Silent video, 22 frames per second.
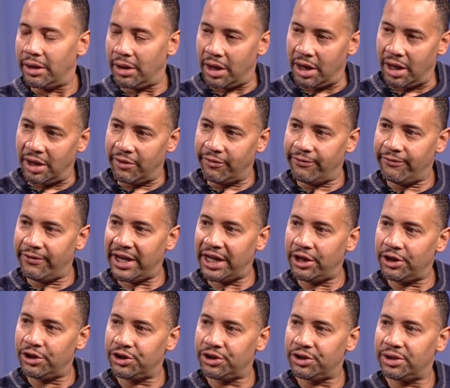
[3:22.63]
Uh,
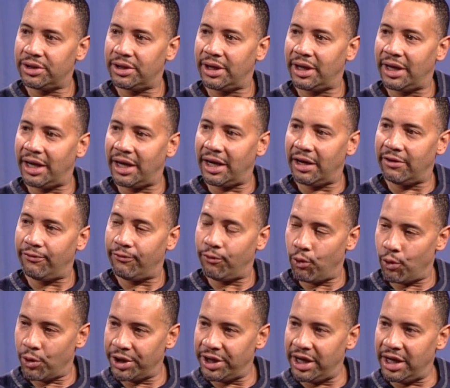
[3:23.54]
finished mm -hmm. and
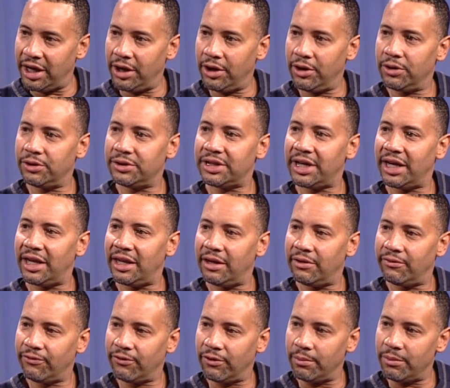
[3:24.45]
four years, and
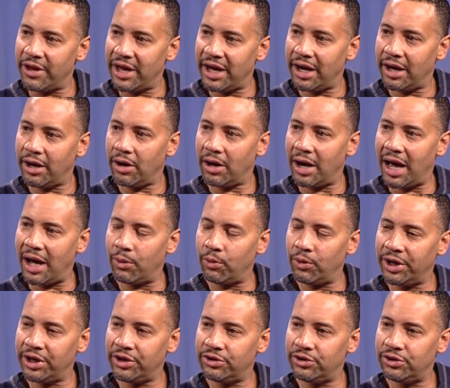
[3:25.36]
then from there I
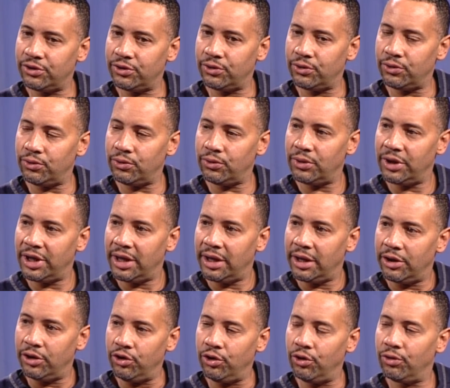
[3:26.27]
went to
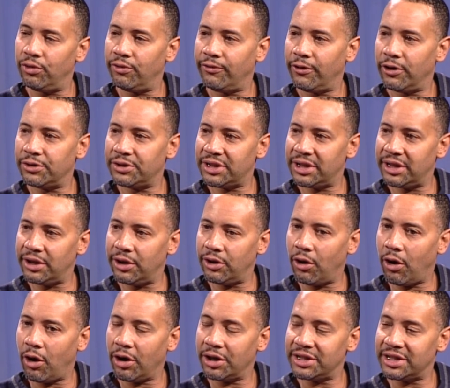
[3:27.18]

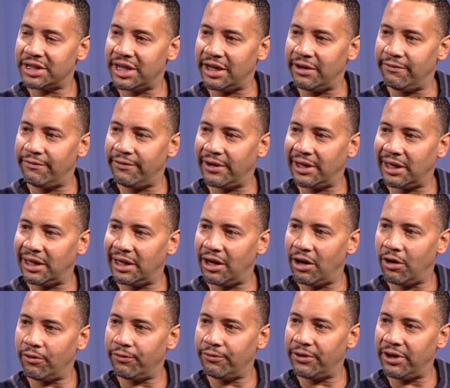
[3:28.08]
University Arts in
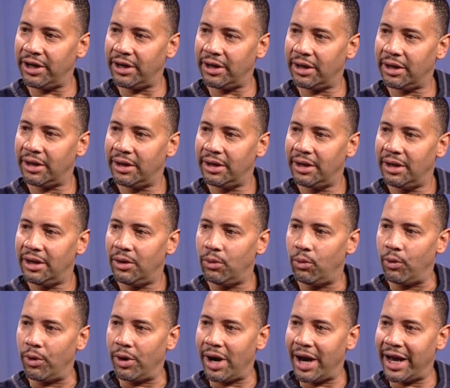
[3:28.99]
Philadelphia,
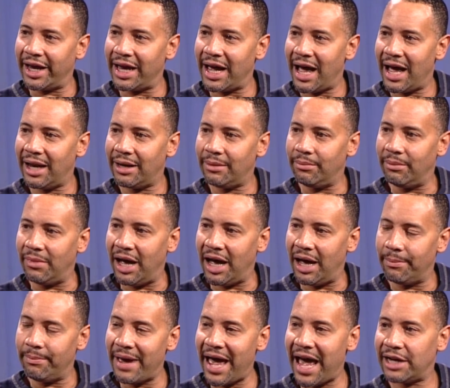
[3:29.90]
where I got
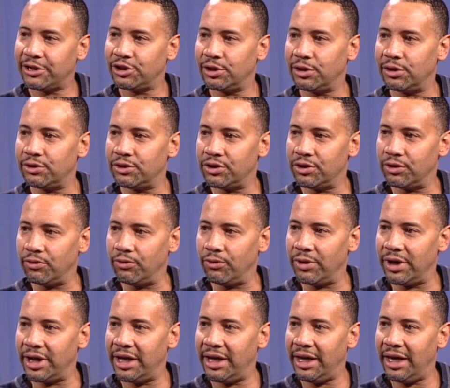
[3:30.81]
my bachelor's
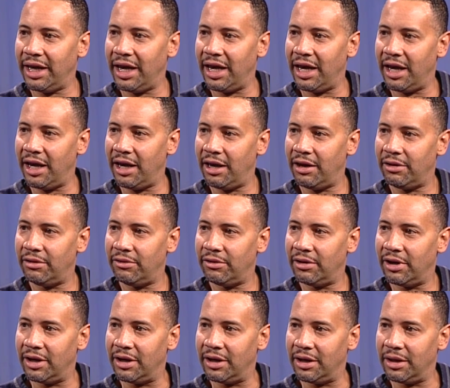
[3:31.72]
degree mm-hmm. in
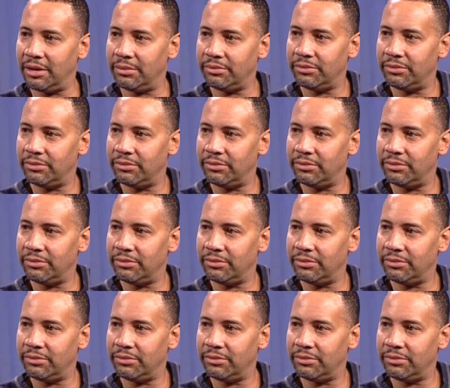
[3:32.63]
mm -hmm.